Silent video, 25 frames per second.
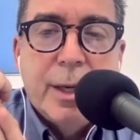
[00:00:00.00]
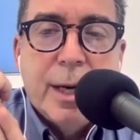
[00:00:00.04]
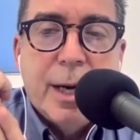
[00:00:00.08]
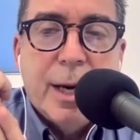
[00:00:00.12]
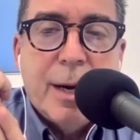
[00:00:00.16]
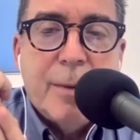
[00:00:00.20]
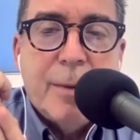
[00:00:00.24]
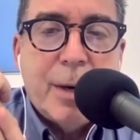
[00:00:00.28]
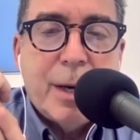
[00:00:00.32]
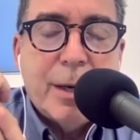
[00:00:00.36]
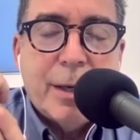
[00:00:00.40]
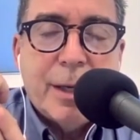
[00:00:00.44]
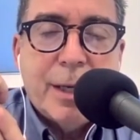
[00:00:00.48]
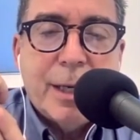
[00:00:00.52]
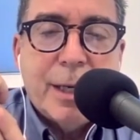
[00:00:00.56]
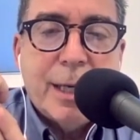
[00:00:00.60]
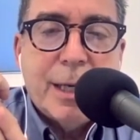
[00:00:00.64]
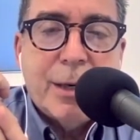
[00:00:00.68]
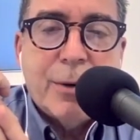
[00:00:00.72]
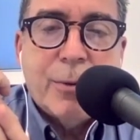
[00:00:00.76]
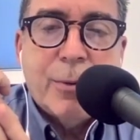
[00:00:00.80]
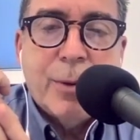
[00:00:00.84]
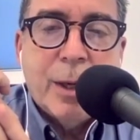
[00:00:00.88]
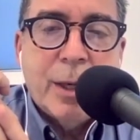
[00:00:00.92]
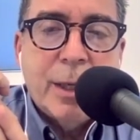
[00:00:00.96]
I'm not going to
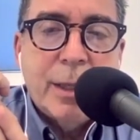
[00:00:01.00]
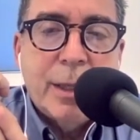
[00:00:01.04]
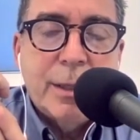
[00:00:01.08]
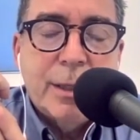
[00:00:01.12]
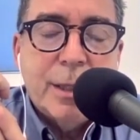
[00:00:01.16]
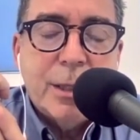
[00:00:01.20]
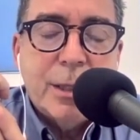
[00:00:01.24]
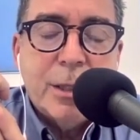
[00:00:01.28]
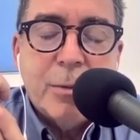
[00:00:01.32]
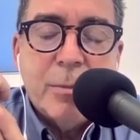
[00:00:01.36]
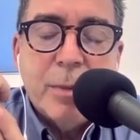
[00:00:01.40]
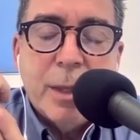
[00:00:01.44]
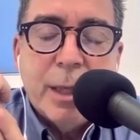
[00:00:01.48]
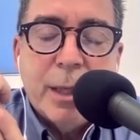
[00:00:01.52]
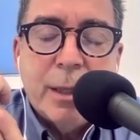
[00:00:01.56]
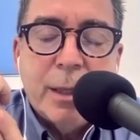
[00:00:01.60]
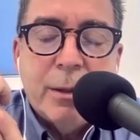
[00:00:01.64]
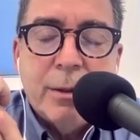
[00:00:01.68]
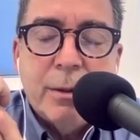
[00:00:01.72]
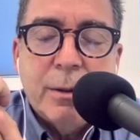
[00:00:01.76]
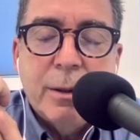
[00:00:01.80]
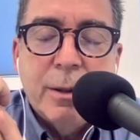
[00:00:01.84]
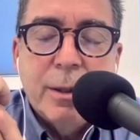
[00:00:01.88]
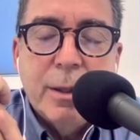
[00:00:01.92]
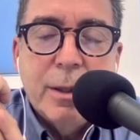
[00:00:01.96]
get it right. Doesn't
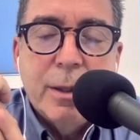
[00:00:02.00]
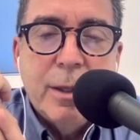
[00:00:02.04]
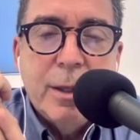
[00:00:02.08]
matter.